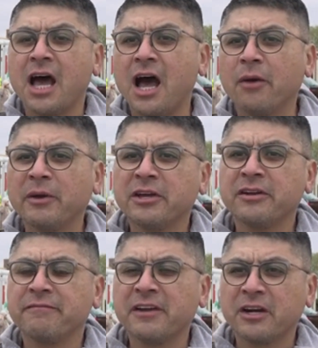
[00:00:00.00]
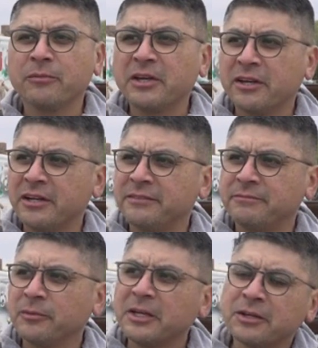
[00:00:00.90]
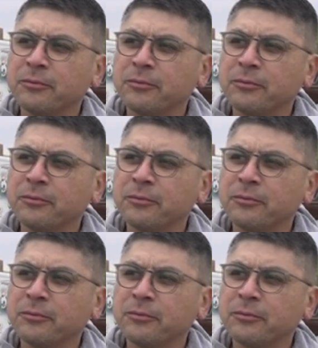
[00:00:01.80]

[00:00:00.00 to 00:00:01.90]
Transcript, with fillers: Uh, we couldn't figure we couldn't we,